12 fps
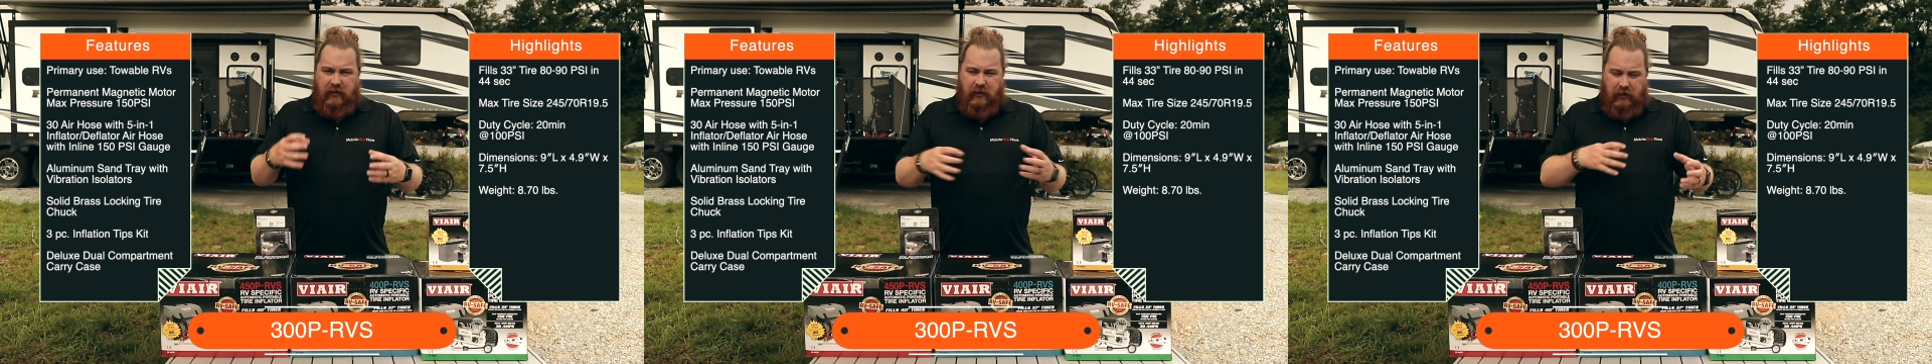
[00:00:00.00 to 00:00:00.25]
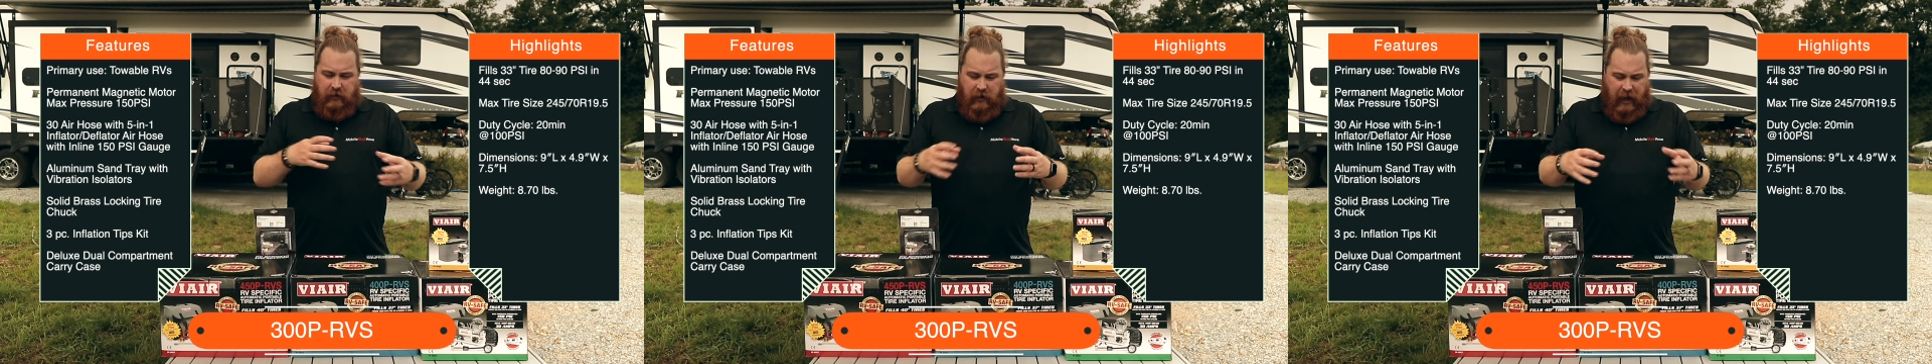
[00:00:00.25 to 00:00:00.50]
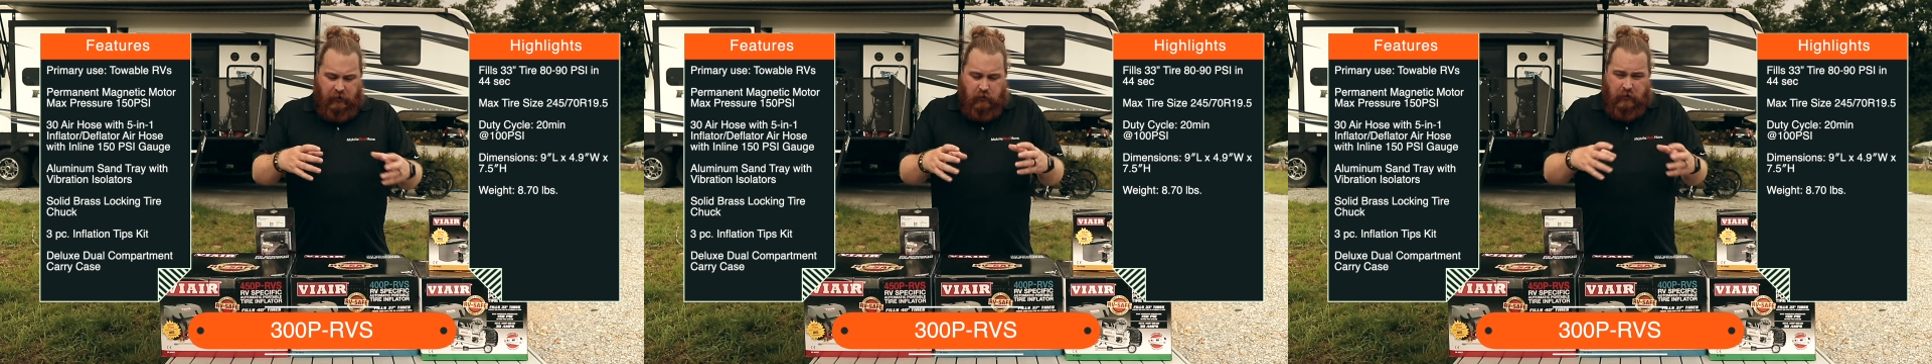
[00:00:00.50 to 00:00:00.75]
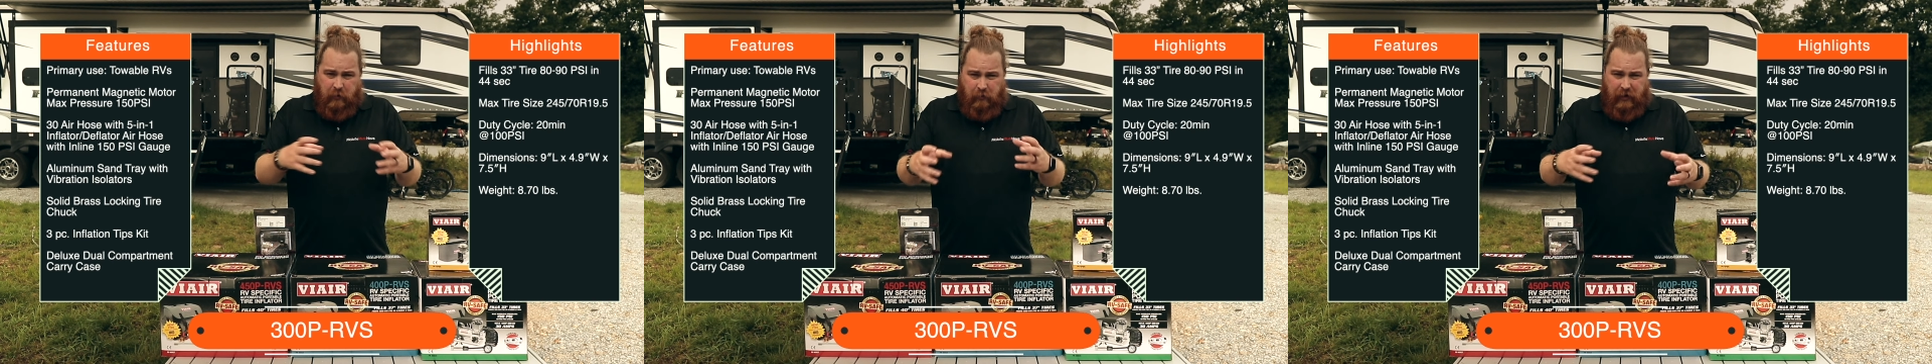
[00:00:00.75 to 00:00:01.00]
the actual
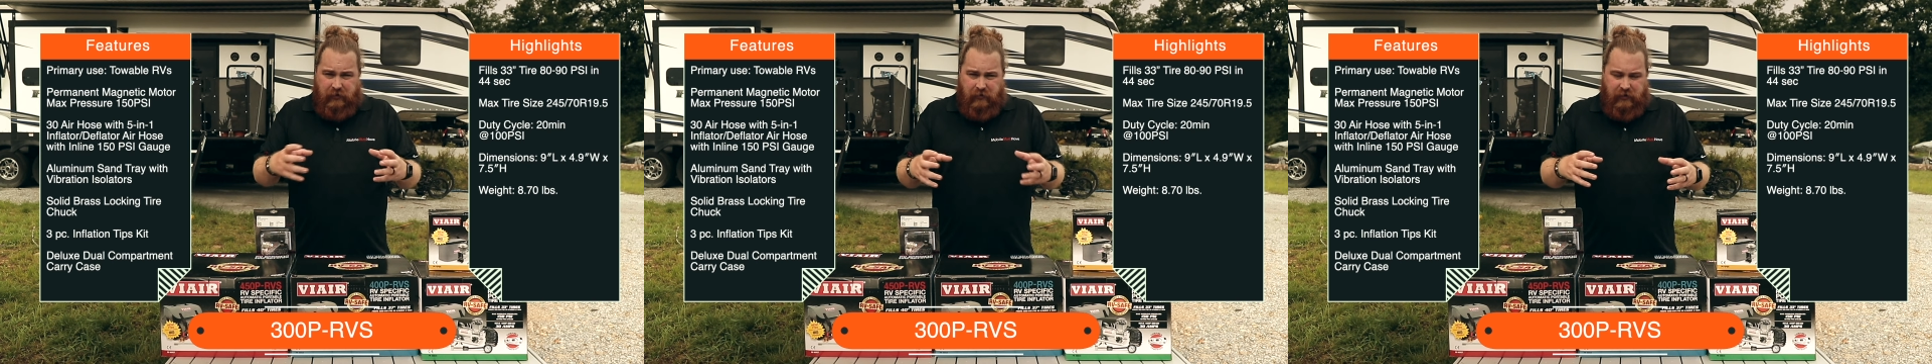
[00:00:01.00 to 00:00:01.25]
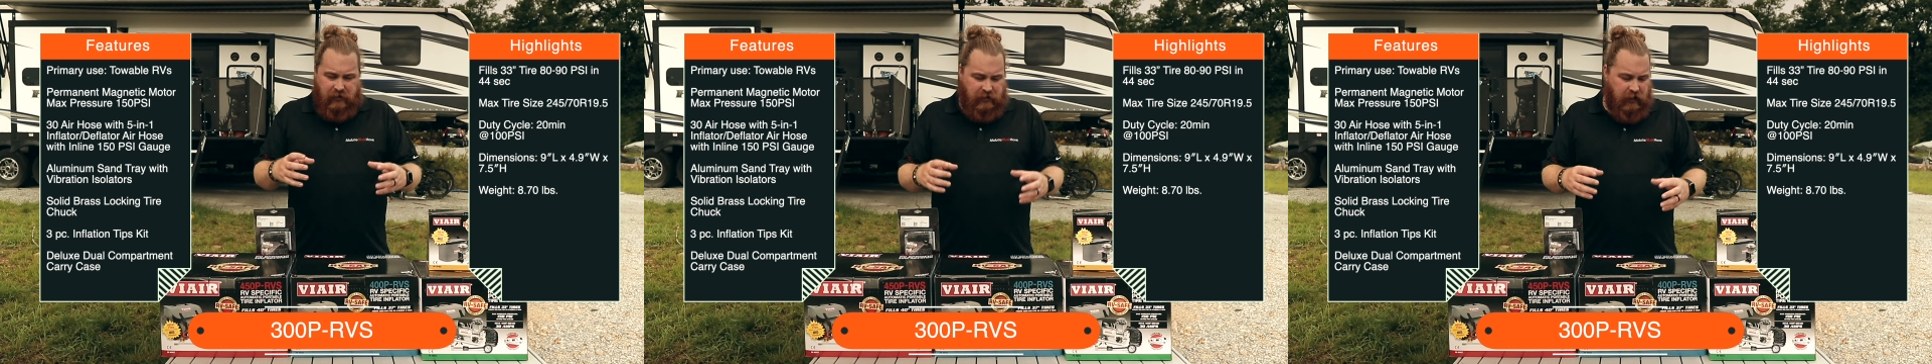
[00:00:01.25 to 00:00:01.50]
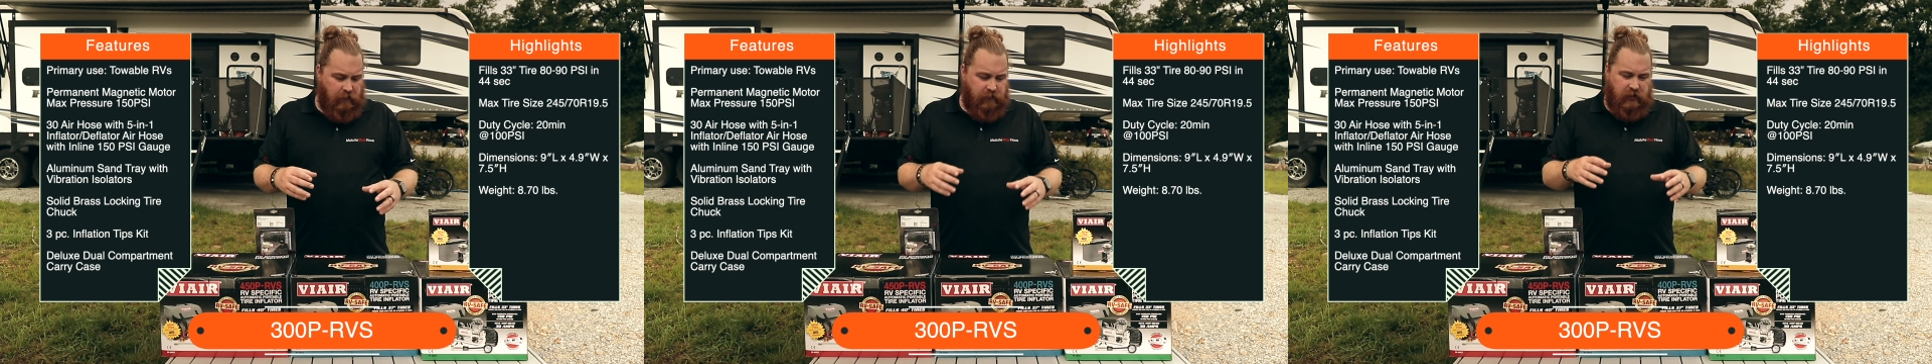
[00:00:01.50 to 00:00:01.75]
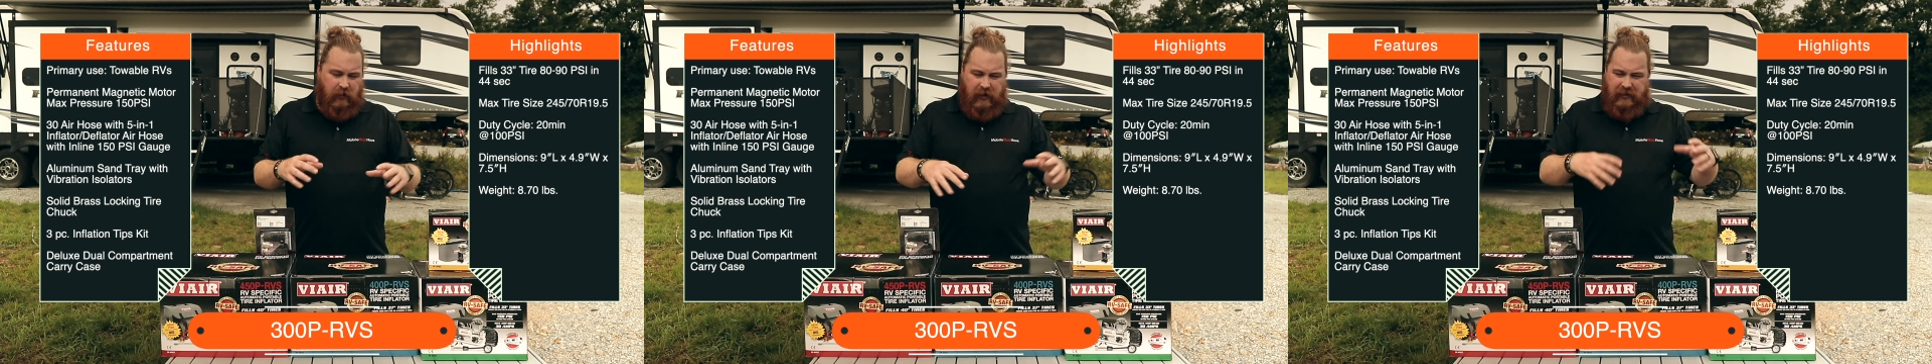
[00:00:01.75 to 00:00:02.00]
compressors and stuff,
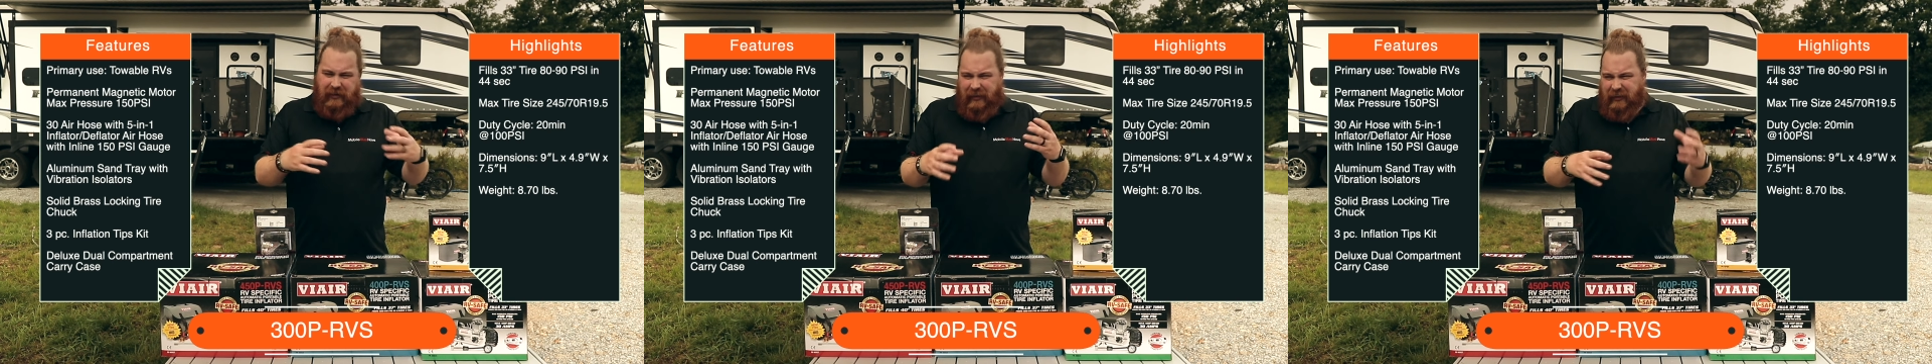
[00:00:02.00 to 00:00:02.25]
so it's a